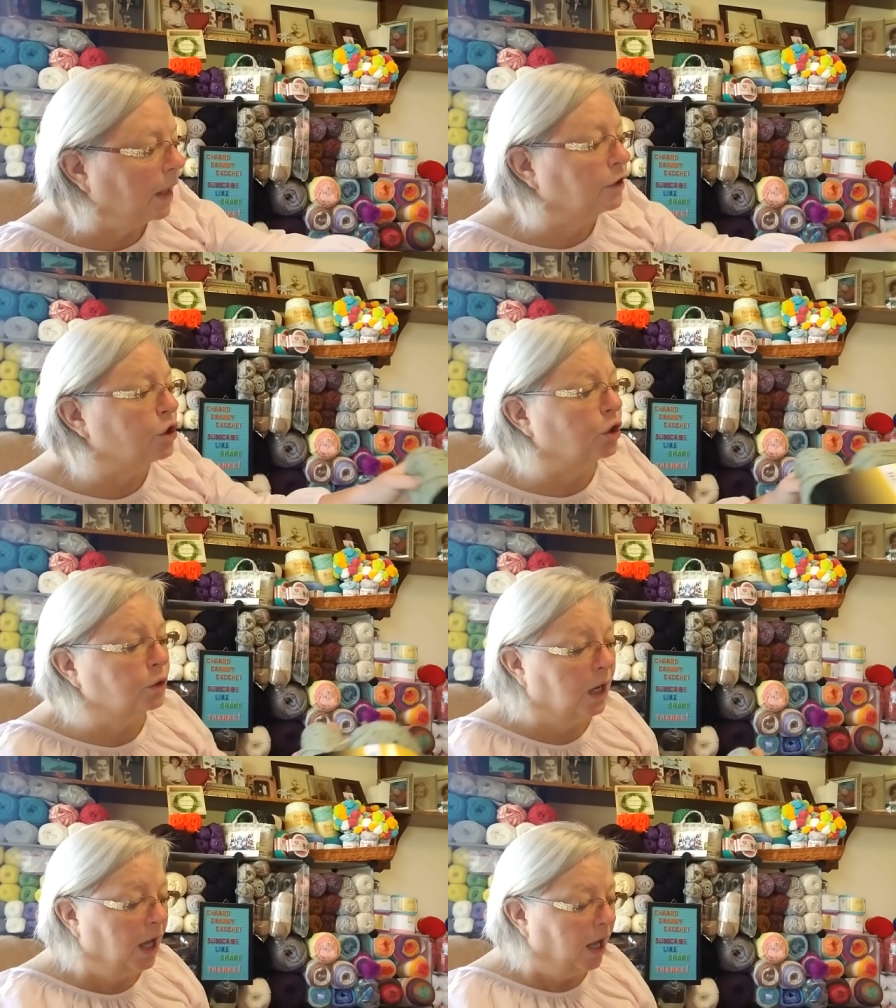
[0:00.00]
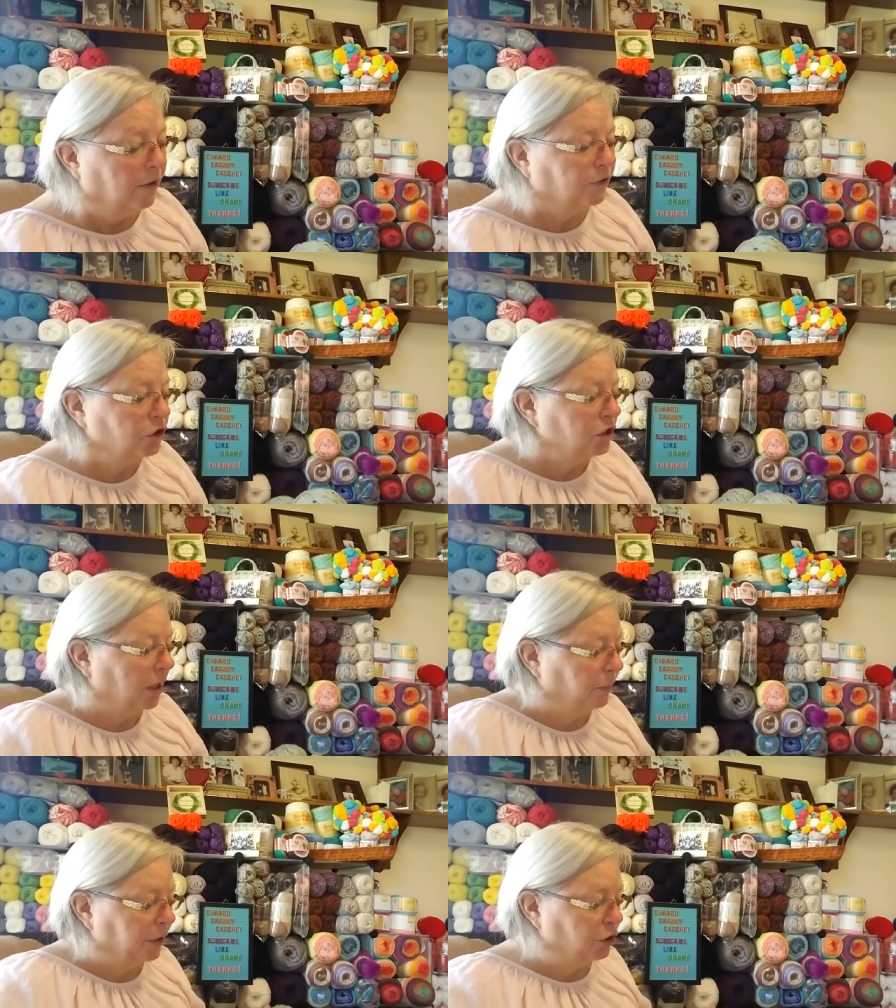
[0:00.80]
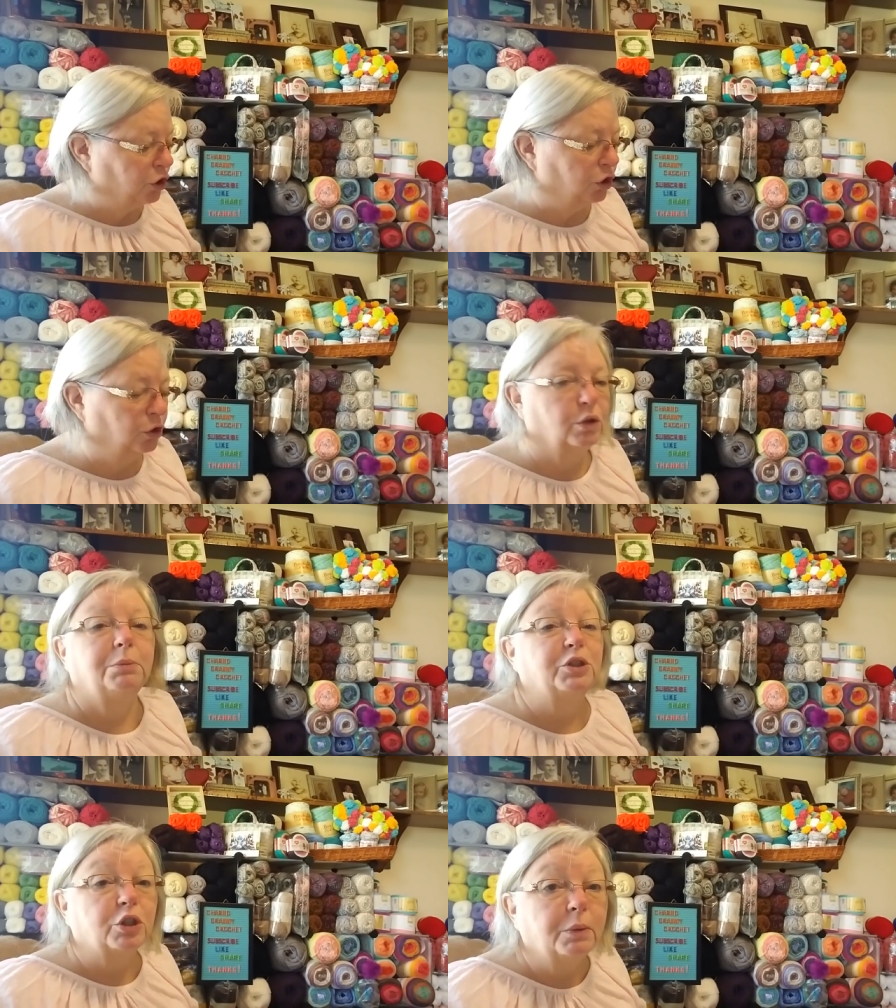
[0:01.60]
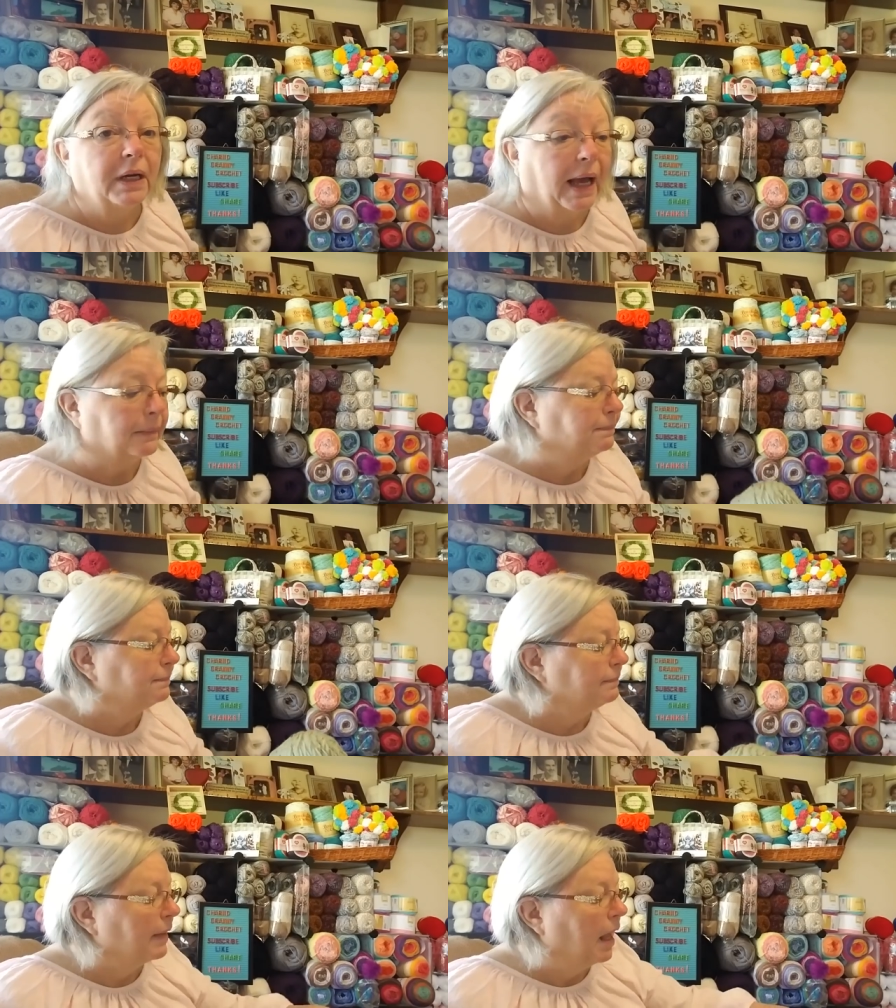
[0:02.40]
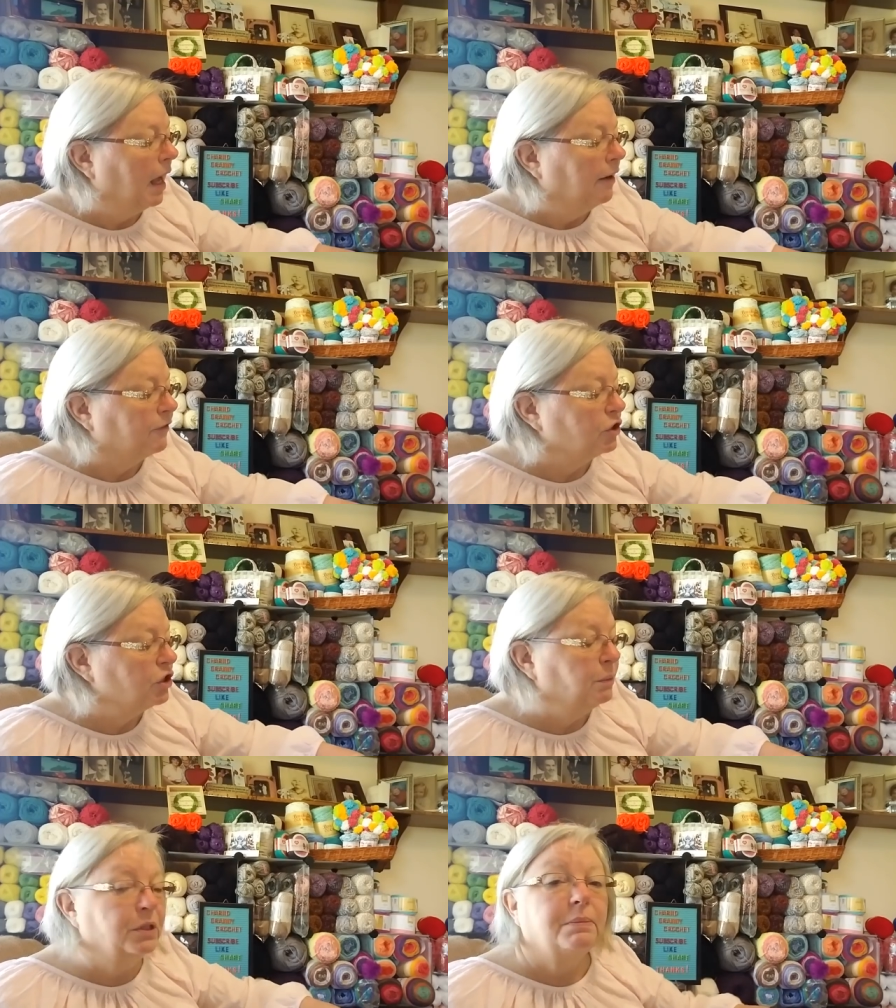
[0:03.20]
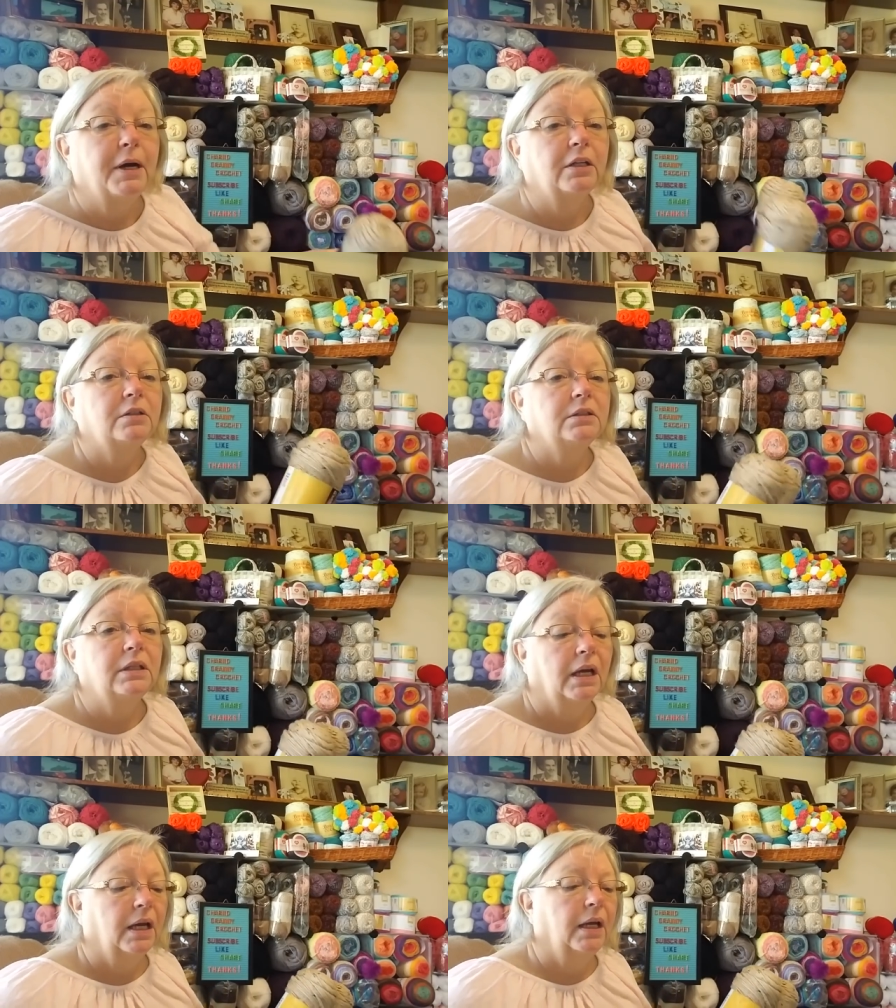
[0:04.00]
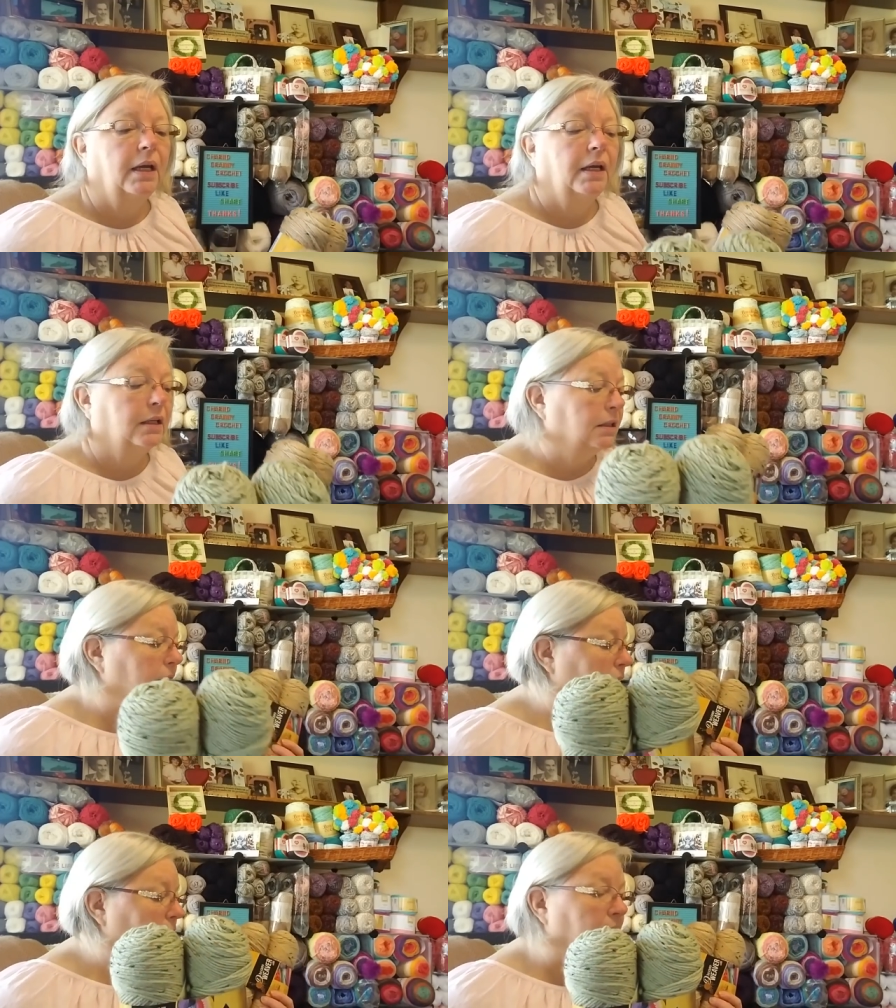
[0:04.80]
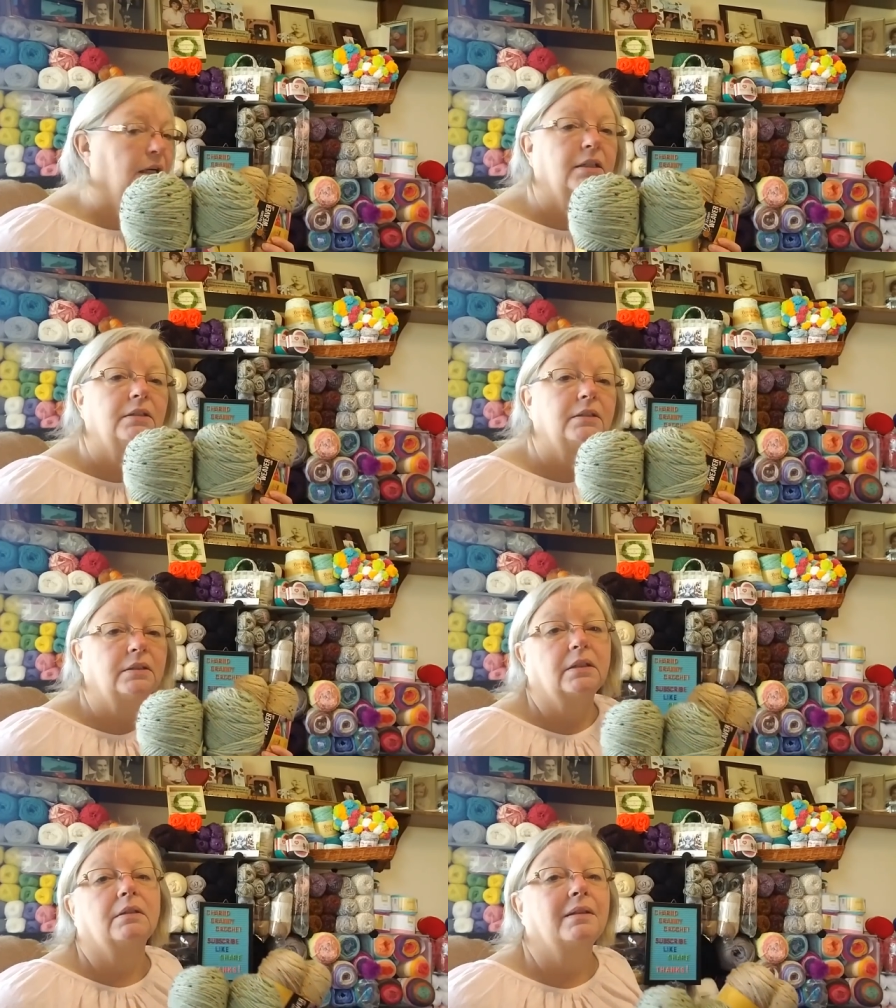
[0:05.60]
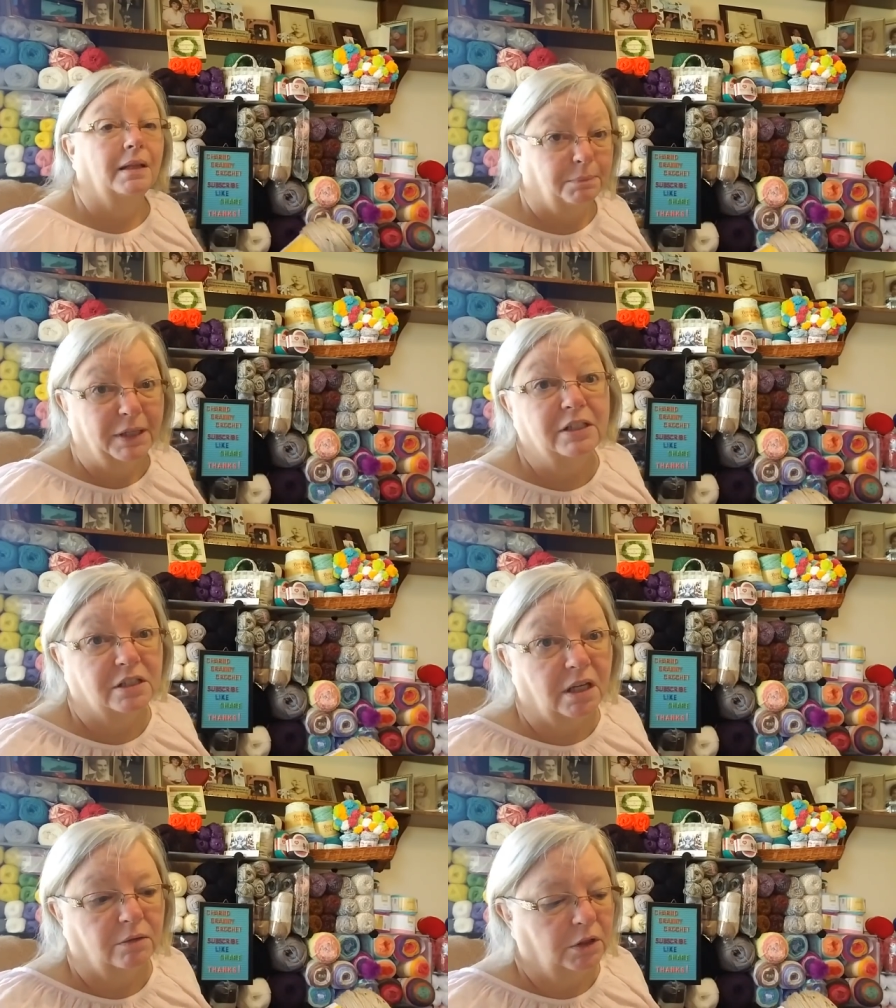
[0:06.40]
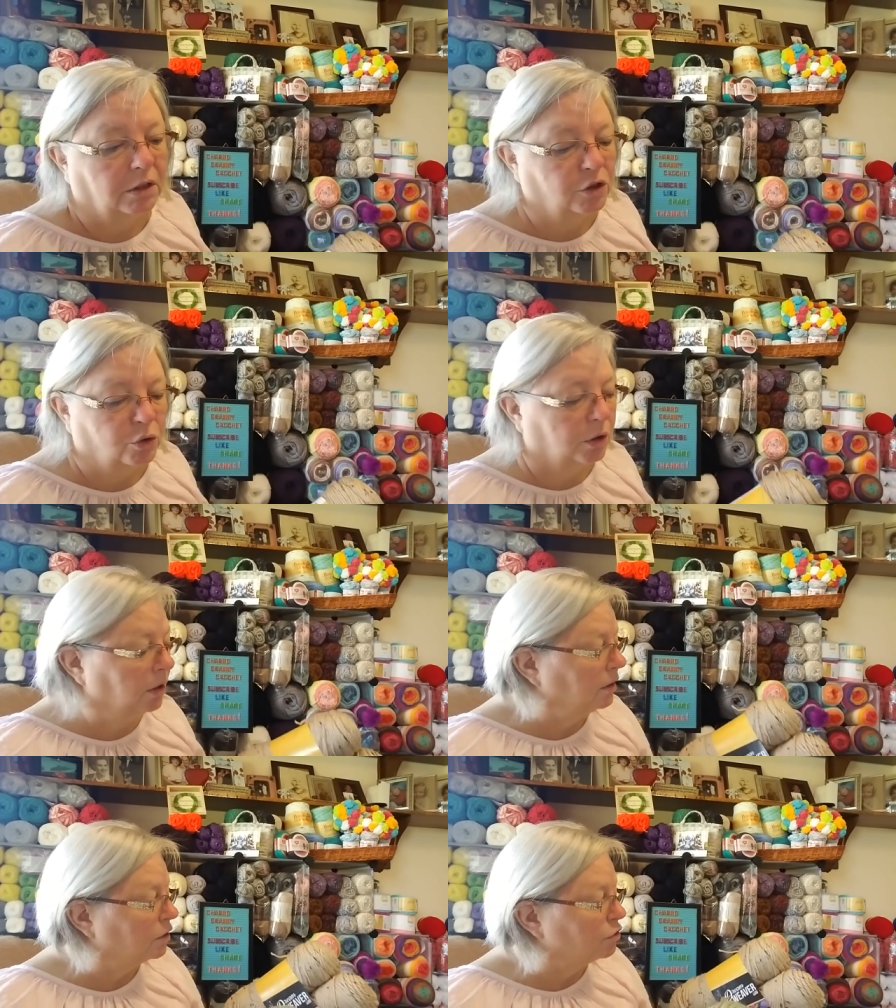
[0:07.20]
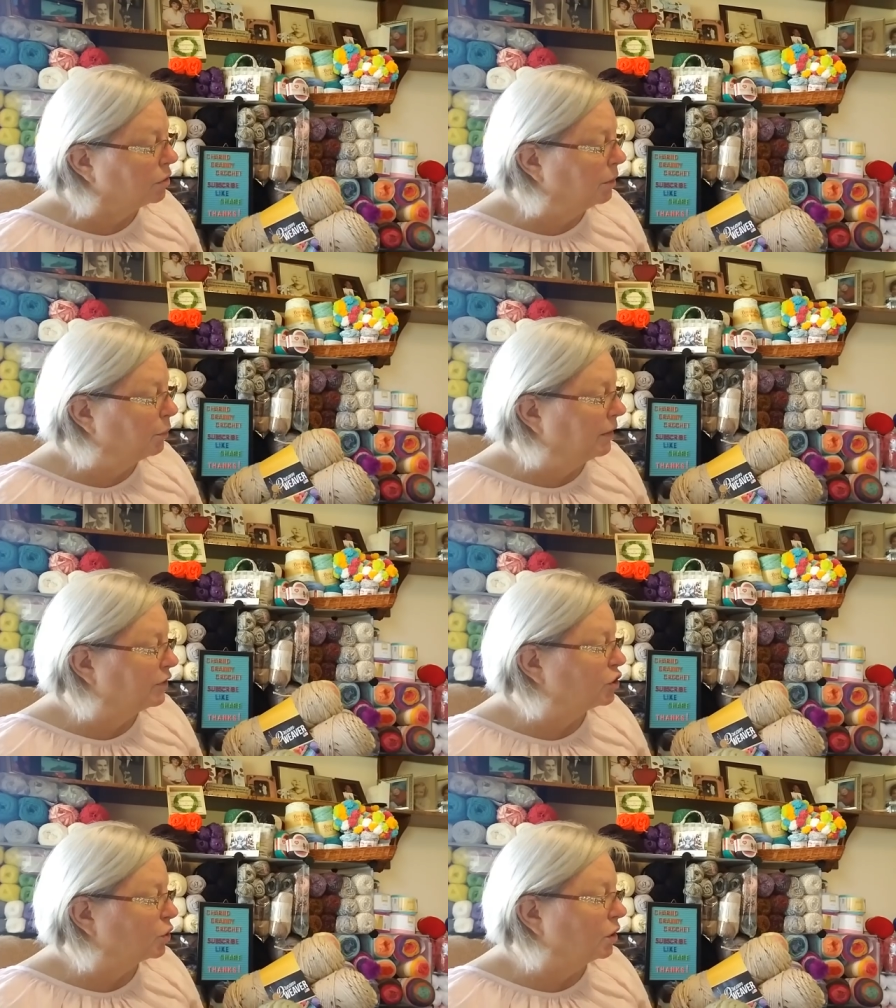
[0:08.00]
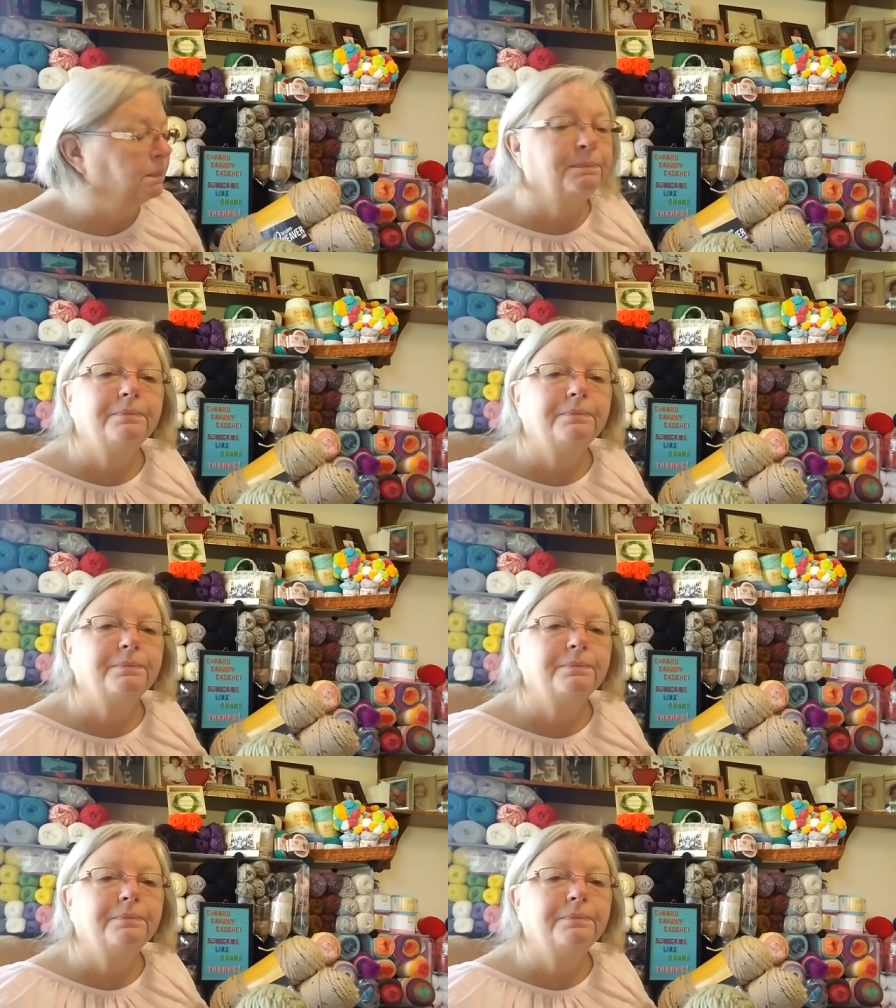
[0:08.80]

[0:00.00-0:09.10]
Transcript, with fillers: So first I went to, let me show you what I got. First I went to Mark's, and I got my discount yarn store, the Dreamweaver store.